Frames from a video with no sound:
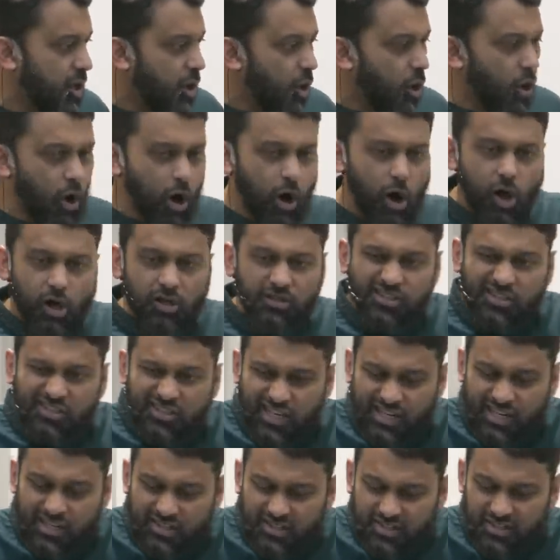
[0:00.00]
All
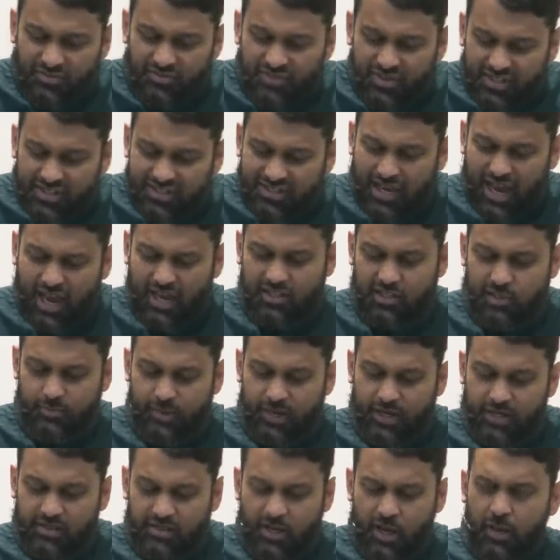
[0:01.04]
six of these
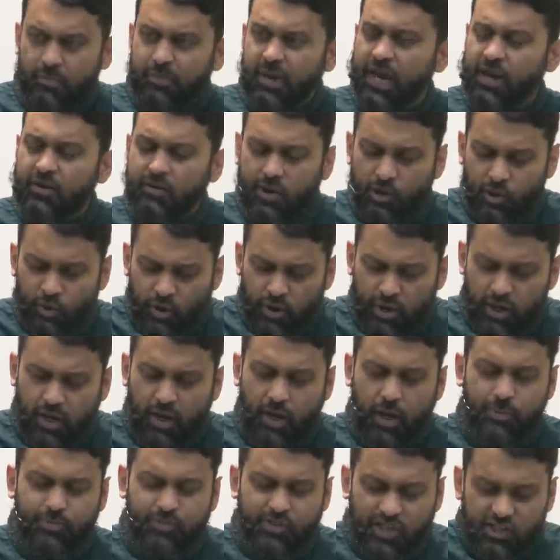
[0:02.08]
aspects, paranoia,
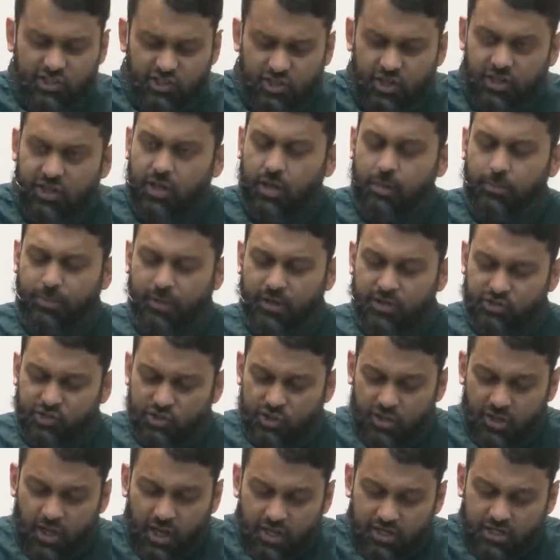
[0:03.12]
obsession,
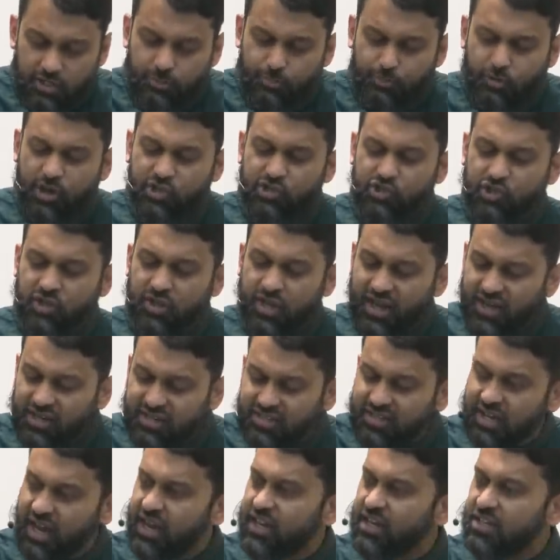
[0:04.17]
compulsion, depression,
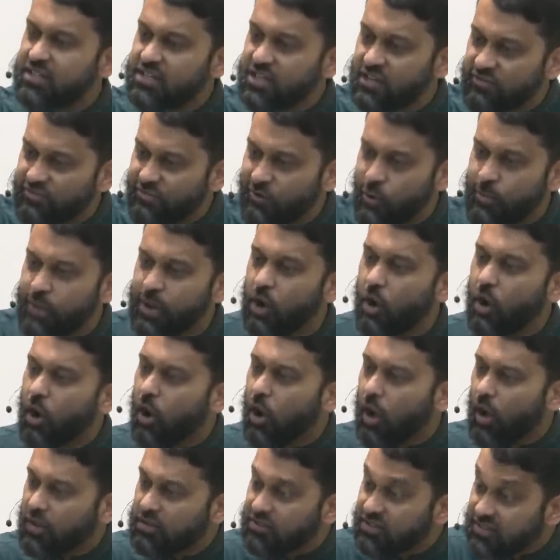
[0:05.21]
anxiety, phobia,
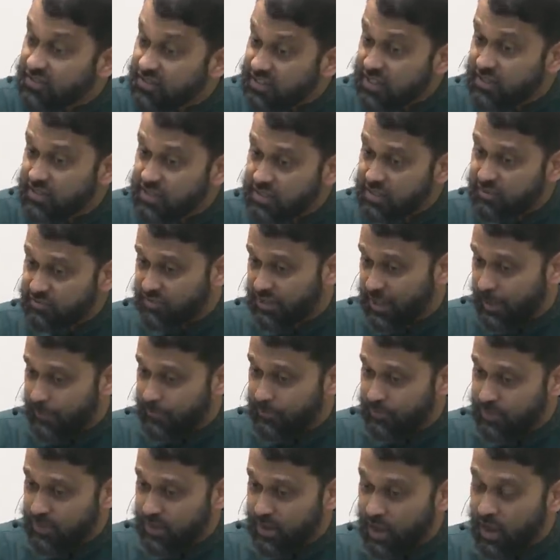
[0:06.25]
all six of them.
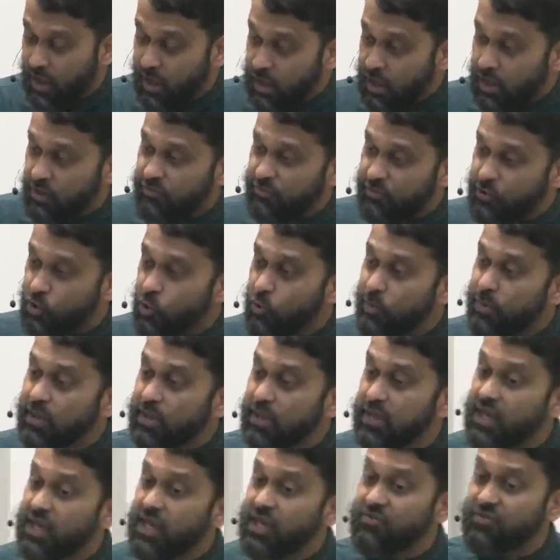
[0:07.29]
If you
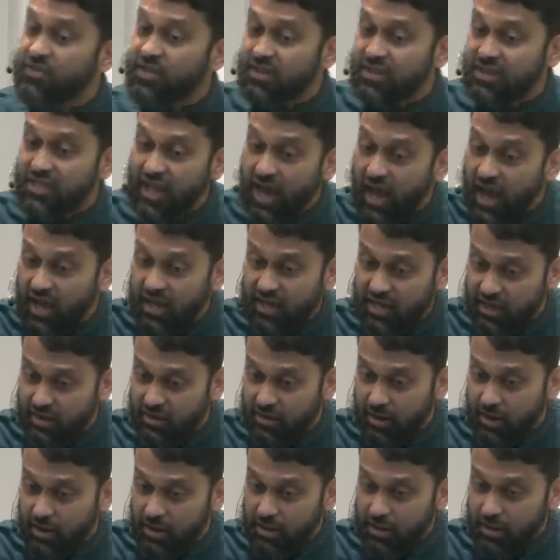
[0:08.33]
believed in the
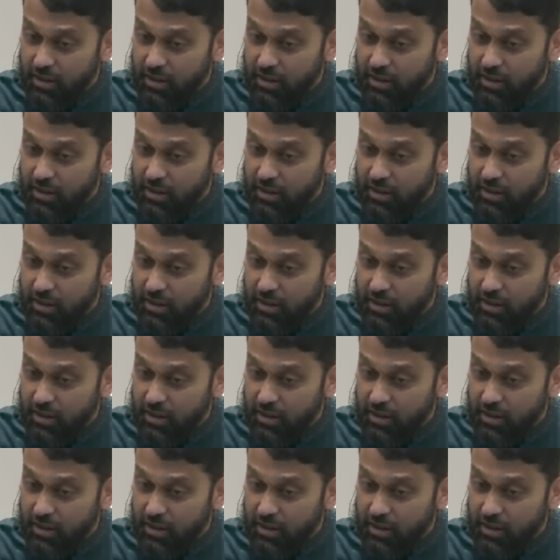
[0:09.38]
akhirah,